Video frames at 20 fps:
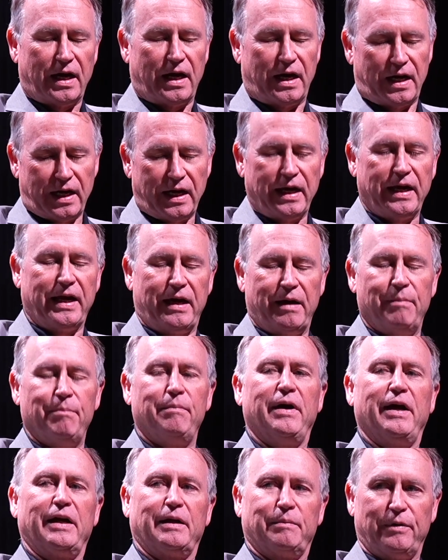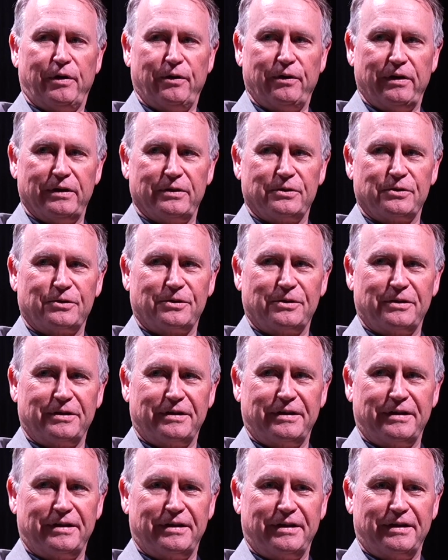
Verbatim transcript: I am Mike Bowditch."